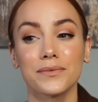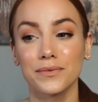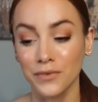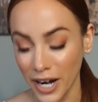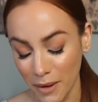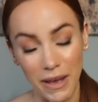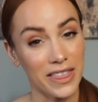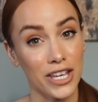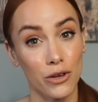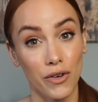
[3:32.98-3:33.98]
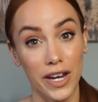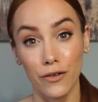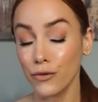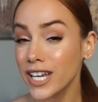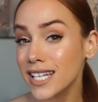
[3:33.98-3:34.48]
recommend that you
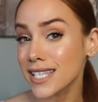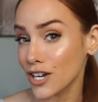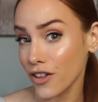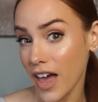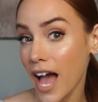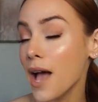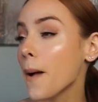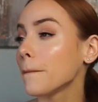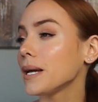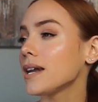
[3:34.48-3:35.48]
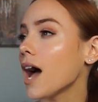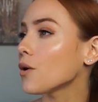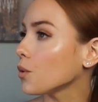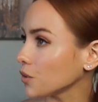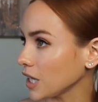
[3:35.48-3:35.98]
reconsider that. But
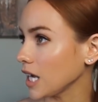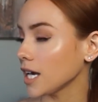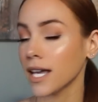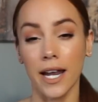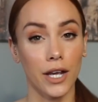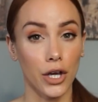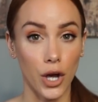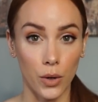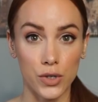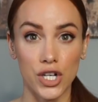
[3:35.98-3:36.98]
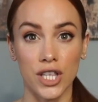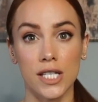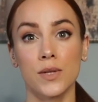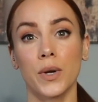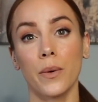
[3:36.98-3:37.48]
not only getting a coach, and
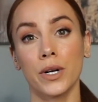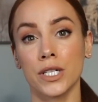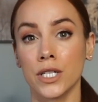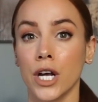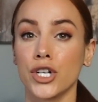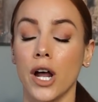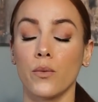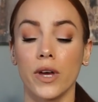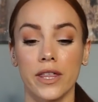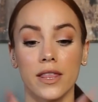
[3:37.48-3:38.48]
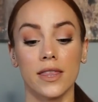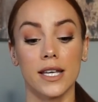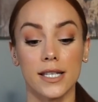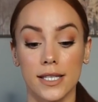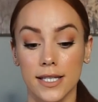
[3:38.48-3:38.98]
this is what I wanted to touch on within
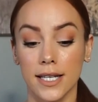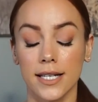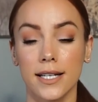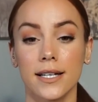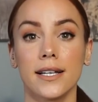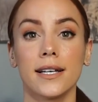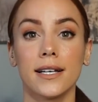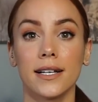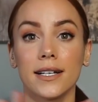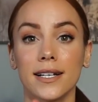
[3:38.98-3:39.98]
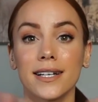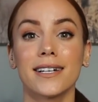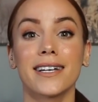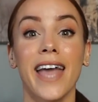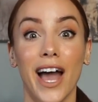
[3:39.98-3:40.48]
this
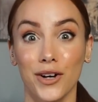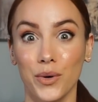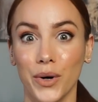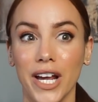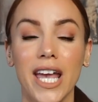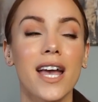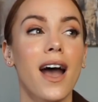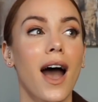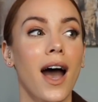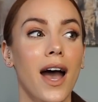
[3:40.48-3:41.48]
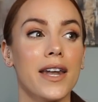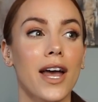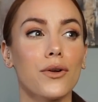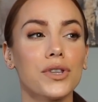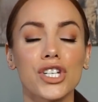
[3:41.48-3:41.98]
category,
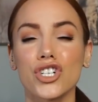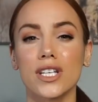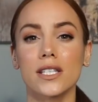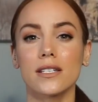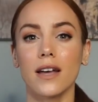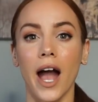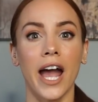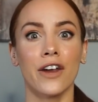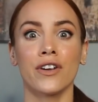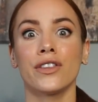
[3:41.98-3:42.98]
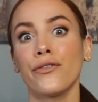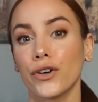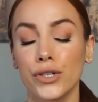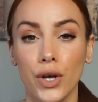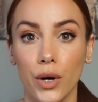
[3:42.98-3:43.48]
not only just hiring the
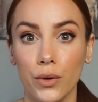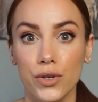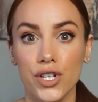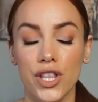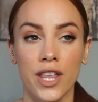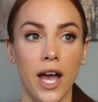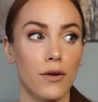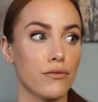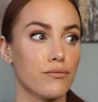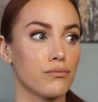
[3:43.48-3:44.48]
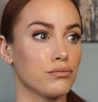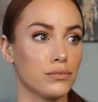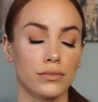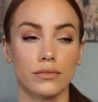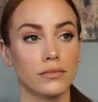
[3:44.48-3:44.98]
first coach that
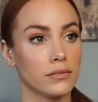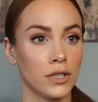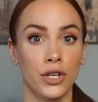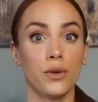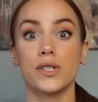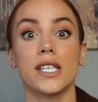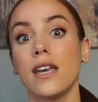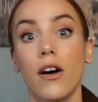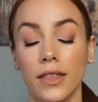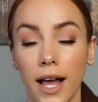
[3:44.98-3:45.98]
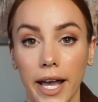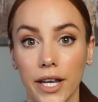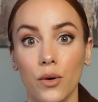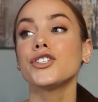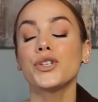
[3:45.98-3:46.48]
you see
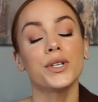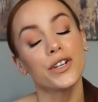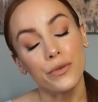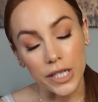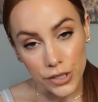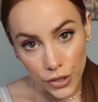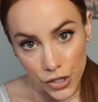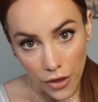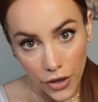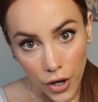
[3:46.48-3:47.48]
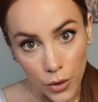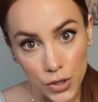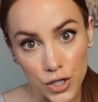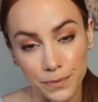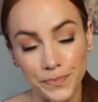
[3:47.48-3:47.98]
online, do your research on the
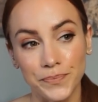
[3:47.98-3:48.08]
coach.